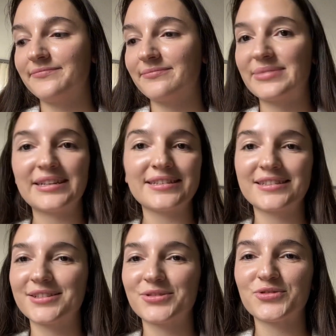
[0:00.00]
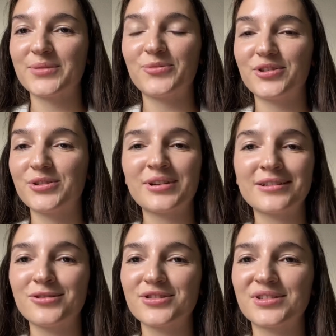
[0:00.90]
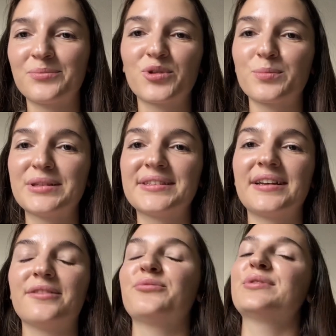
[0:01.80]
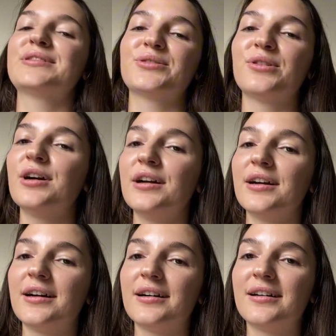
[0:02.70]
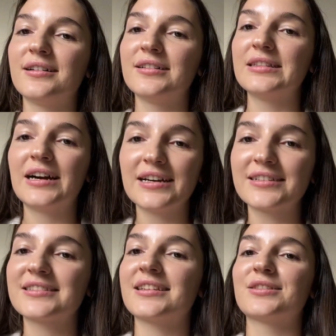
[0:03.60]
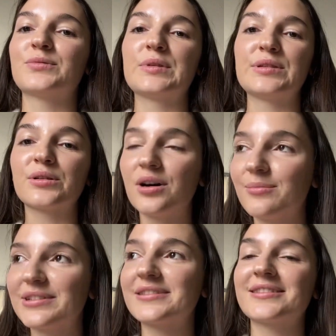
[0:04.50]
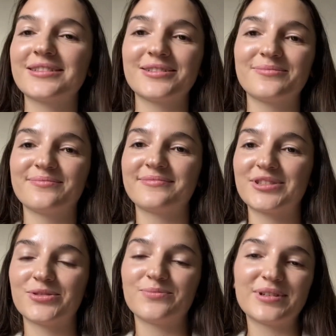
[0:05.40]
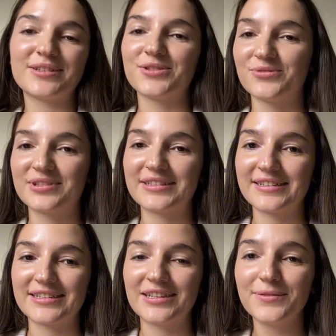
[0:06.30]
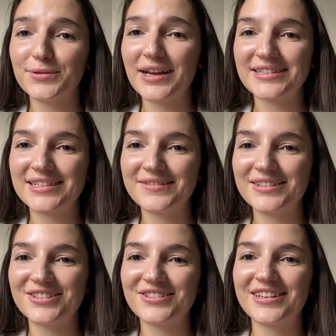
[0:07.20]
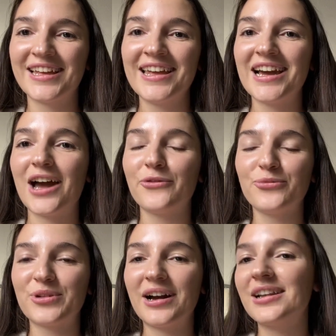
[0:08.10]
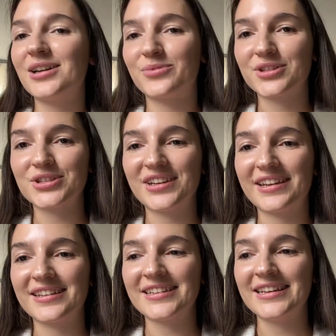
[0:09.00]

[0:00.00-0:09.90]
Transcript: Please, to support, you can also support myself with your likes and with your comments, so please do it. And if you like this video, I will be highly appreciate